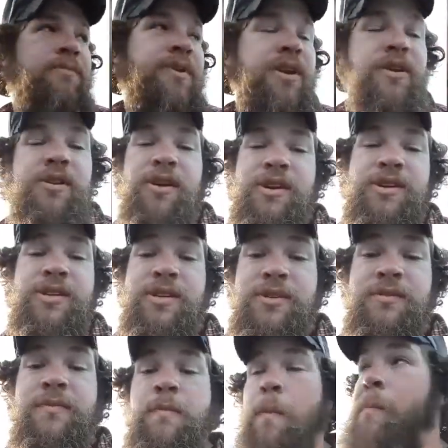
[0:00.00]
up pretty close
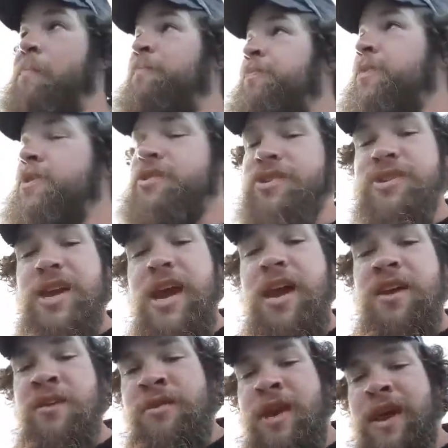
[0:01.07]
and says,
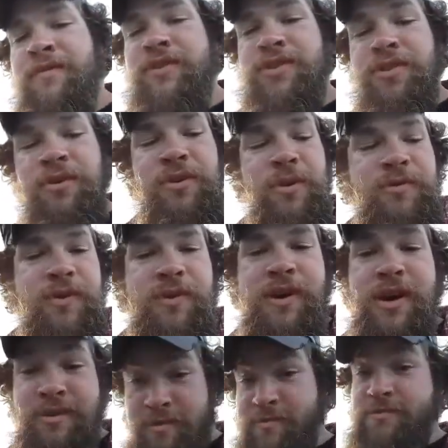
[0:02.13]
"Yeah, you can have this hole if you
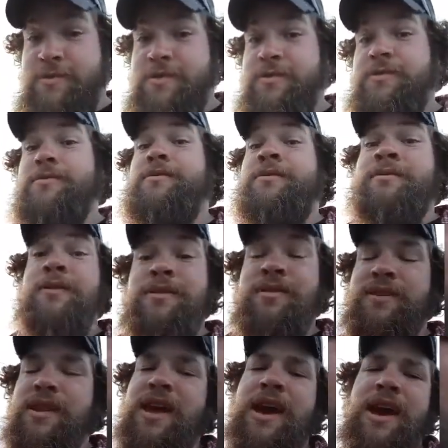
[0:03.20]
want."
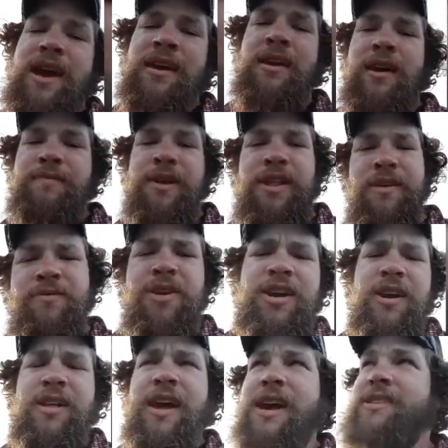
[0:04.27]
Yeah, I caught my limit
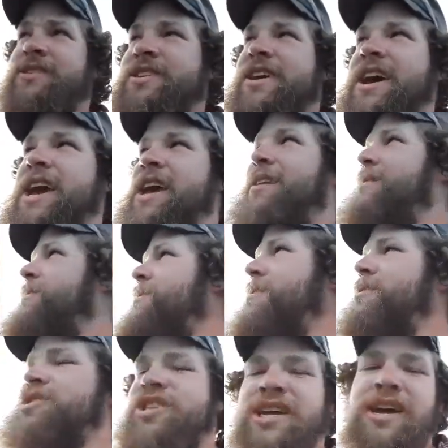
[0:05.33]
here last night, and I'm gonna
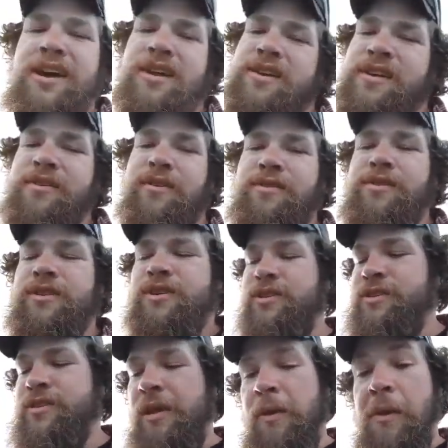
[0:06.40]
go check out another
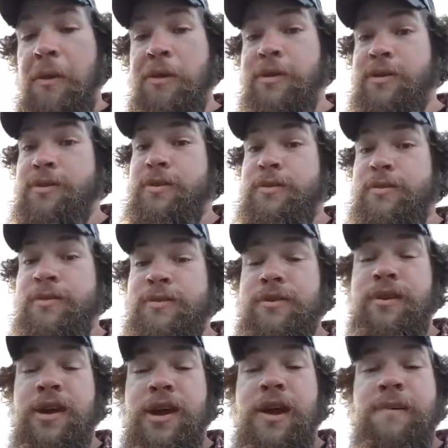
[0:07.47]
hole. oh,
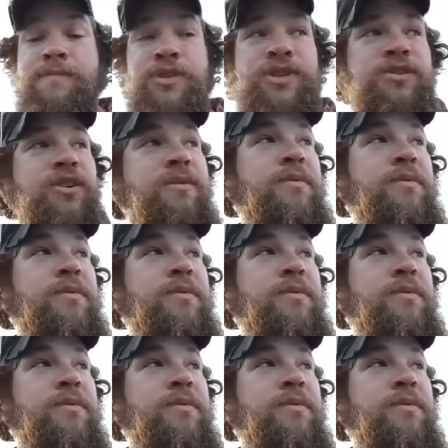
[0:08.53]
oh yeah. So he